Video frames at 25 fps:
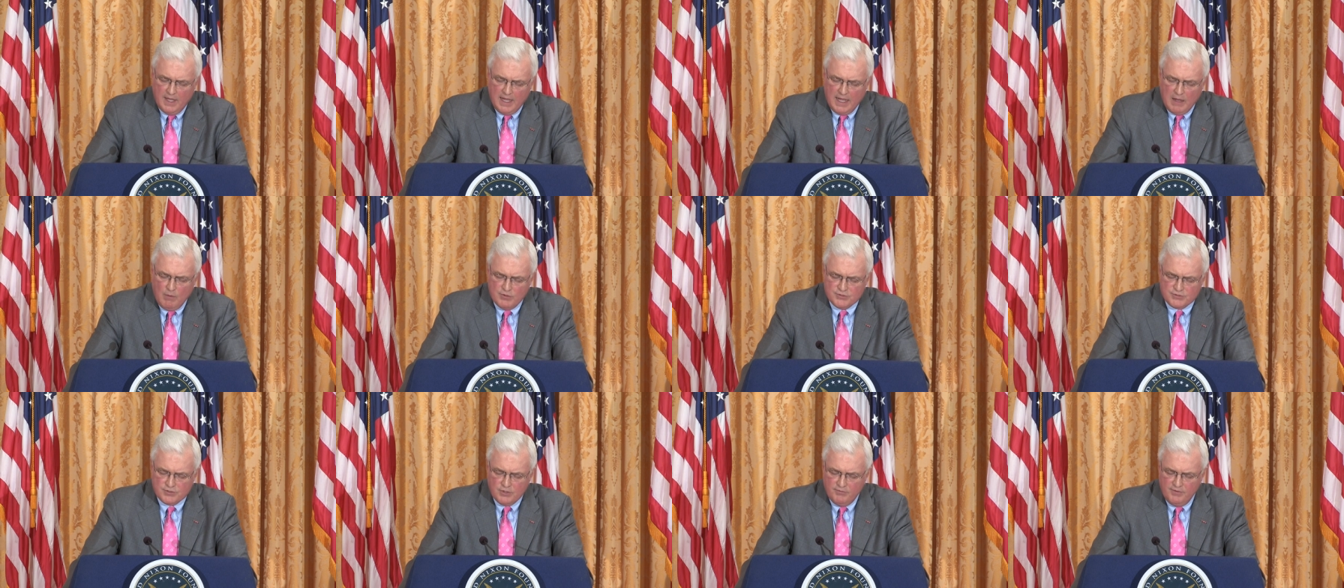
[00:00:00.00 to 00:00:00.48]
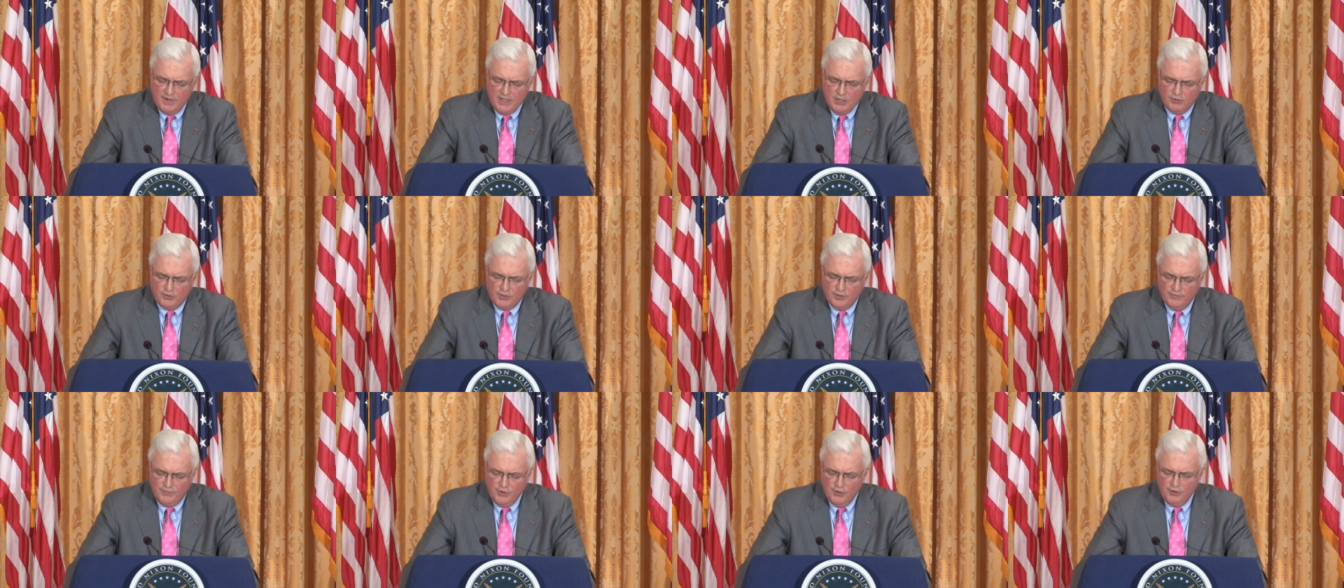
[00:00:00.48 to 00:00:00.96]
I was on
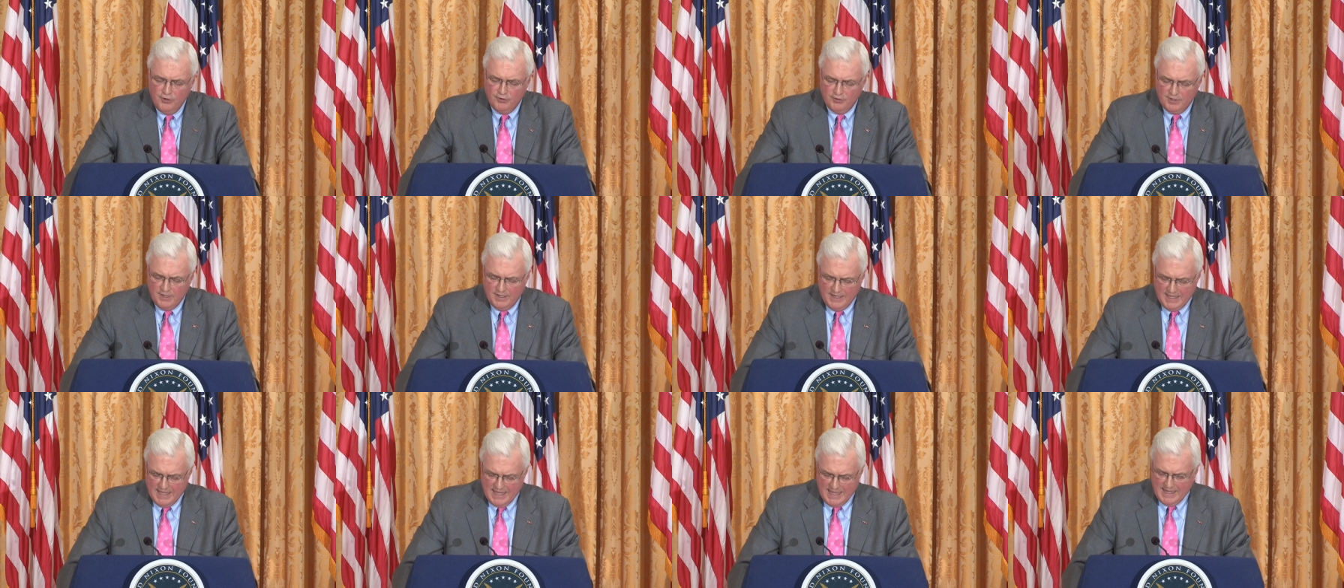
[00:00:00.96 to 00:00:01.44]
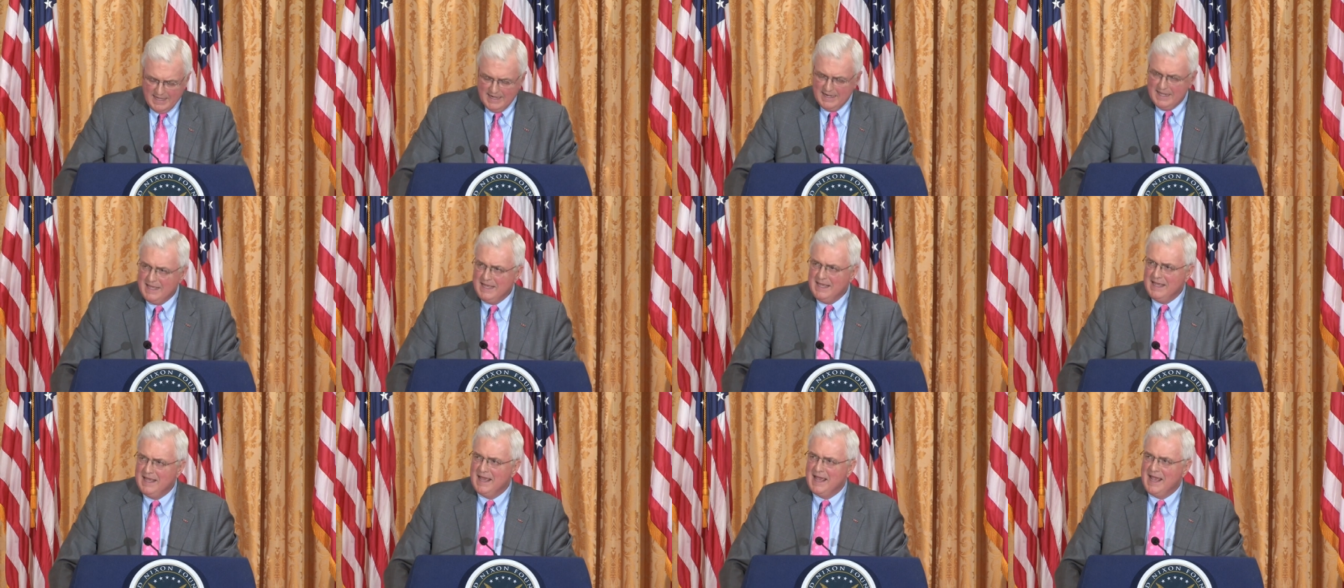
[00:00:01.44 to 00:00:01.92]
Neil Cavuto today, and
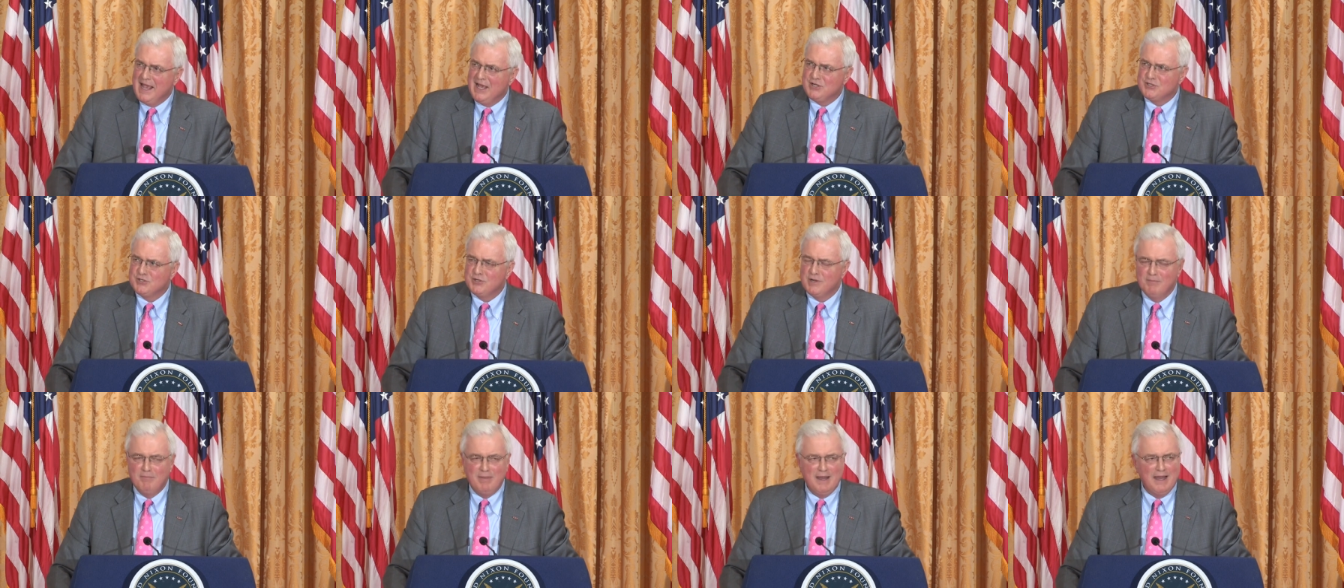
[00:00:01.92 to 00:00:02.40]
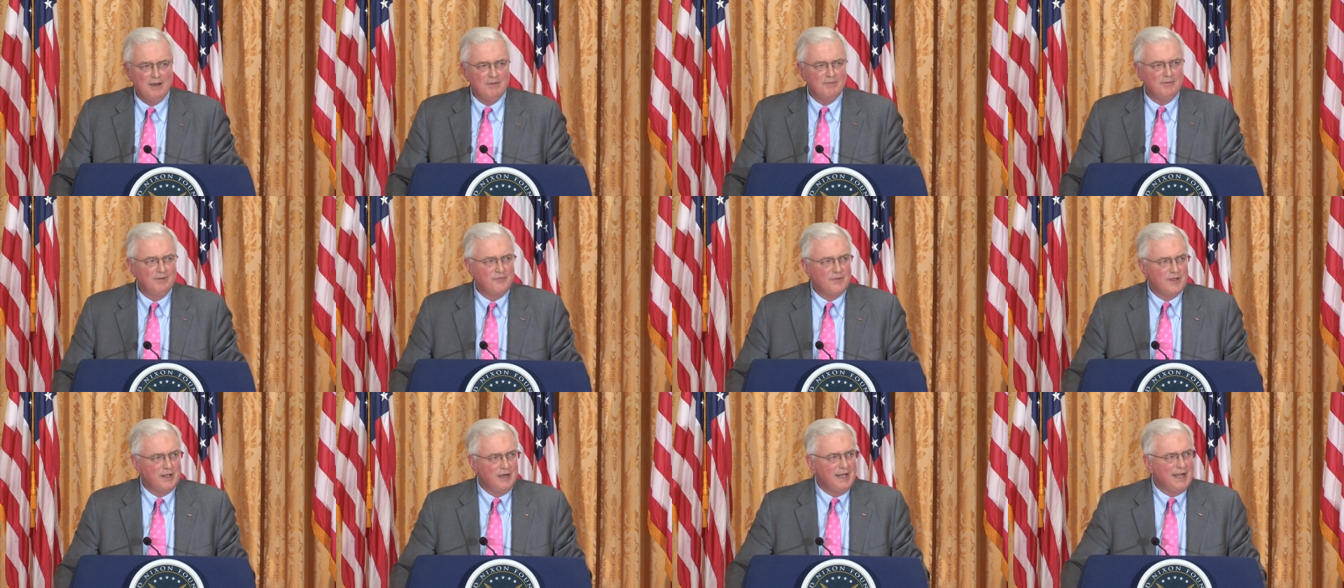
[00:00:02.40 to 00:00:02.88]
he asked
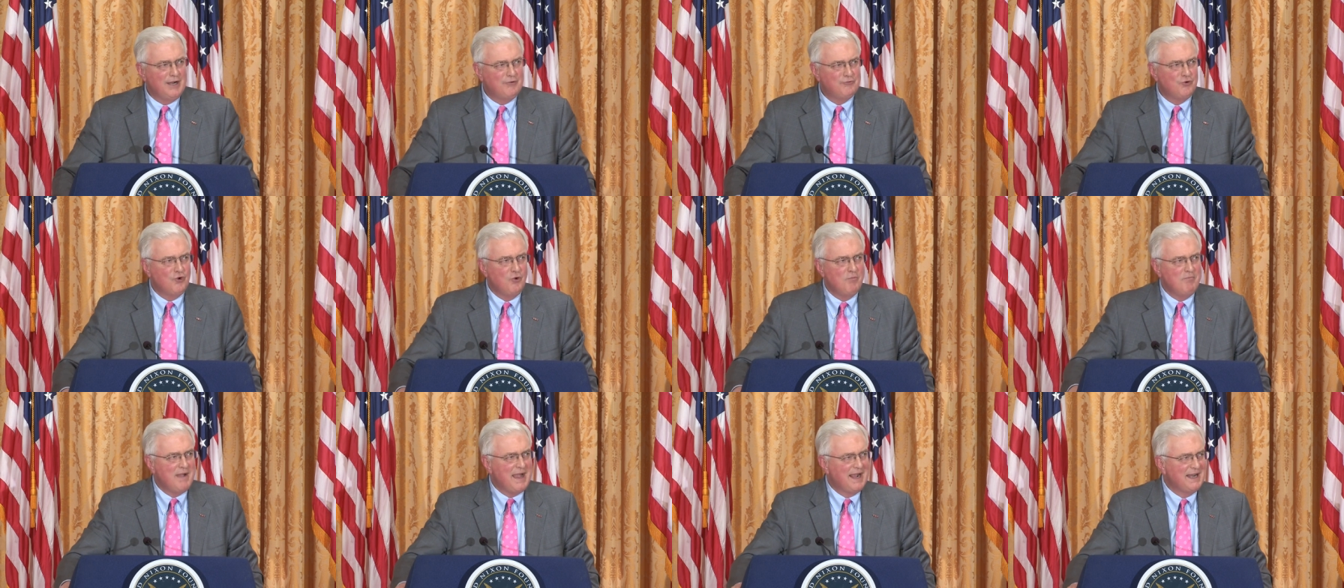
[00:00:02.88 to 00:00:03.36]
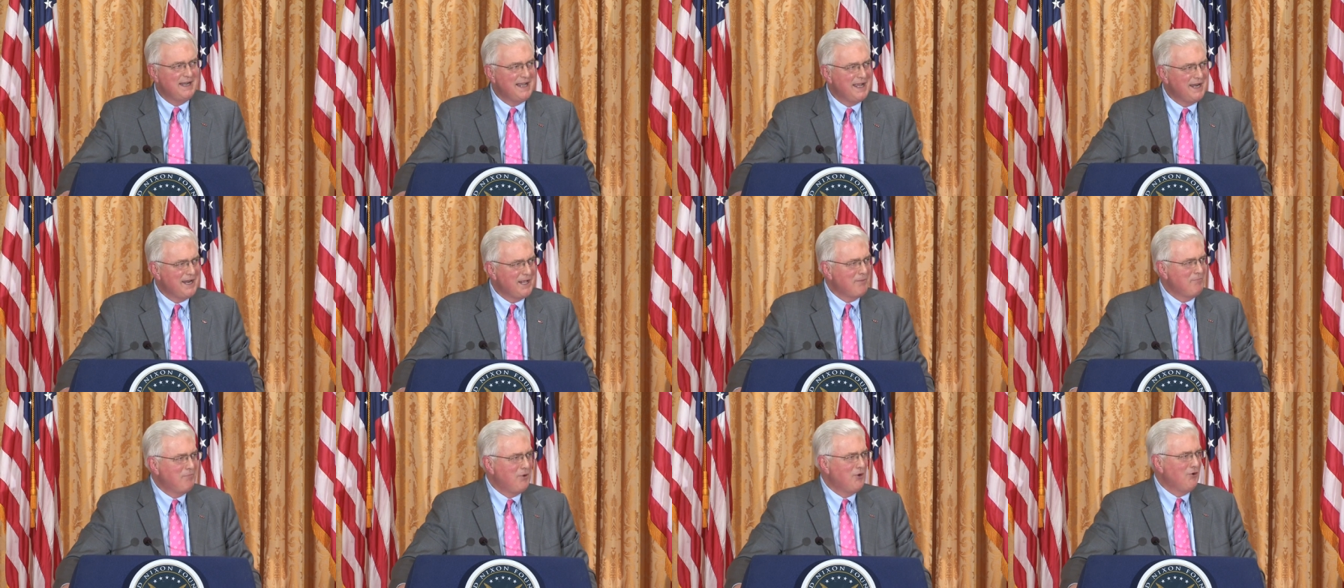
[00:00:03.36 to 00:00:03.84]
about the
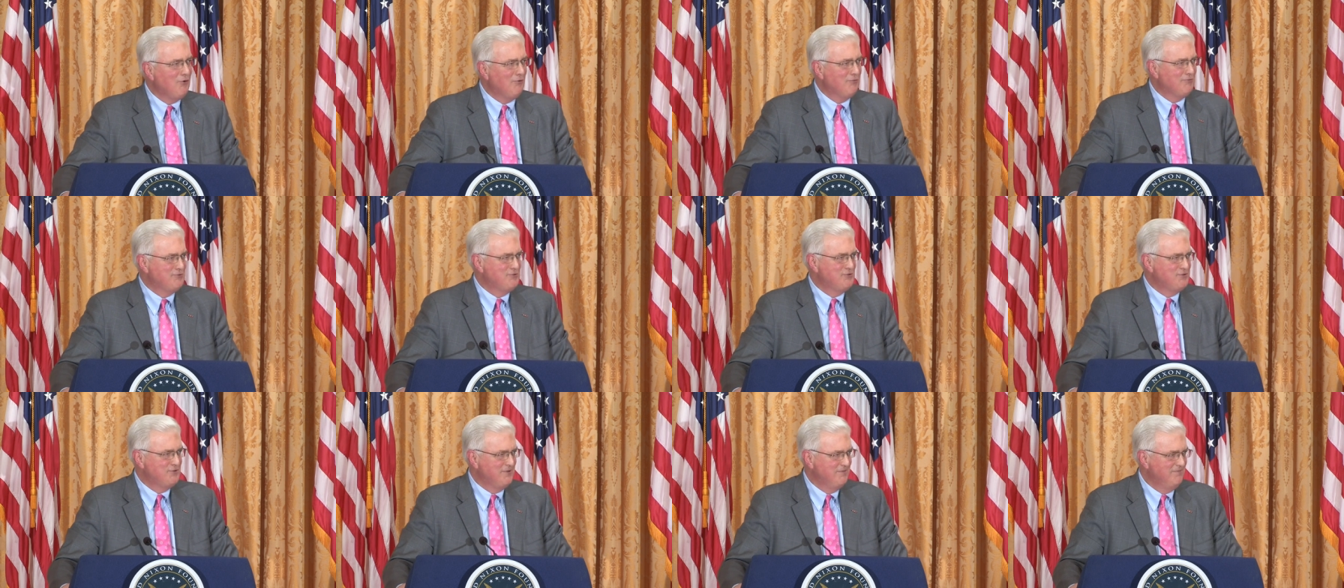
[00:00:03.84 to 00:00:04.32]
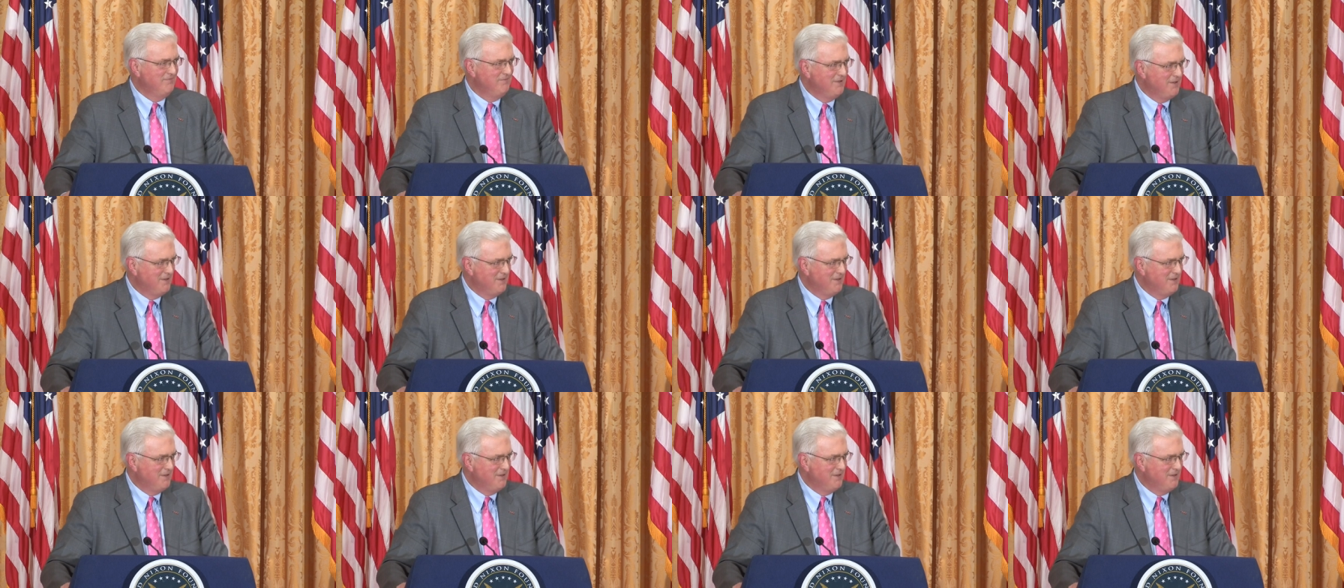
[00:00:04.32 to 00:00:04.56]
electromagnetic pulse